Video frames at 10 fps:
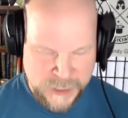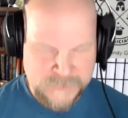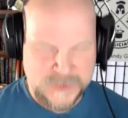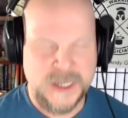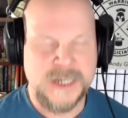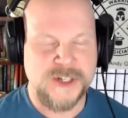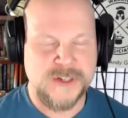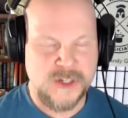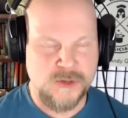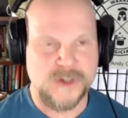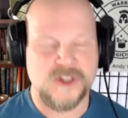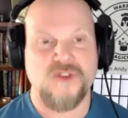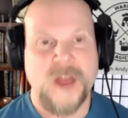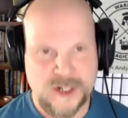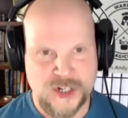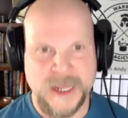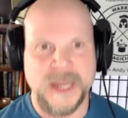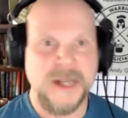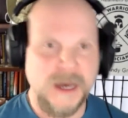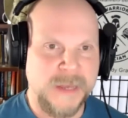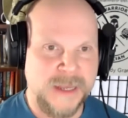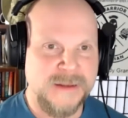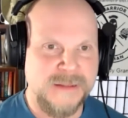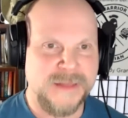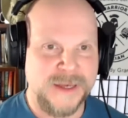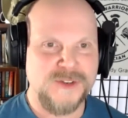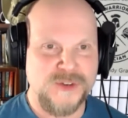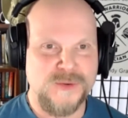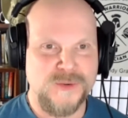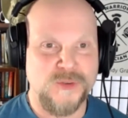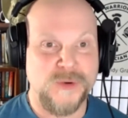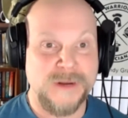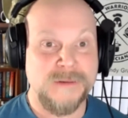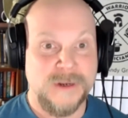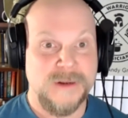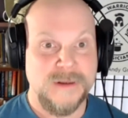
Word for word: invitations to distraction and numbing than to doing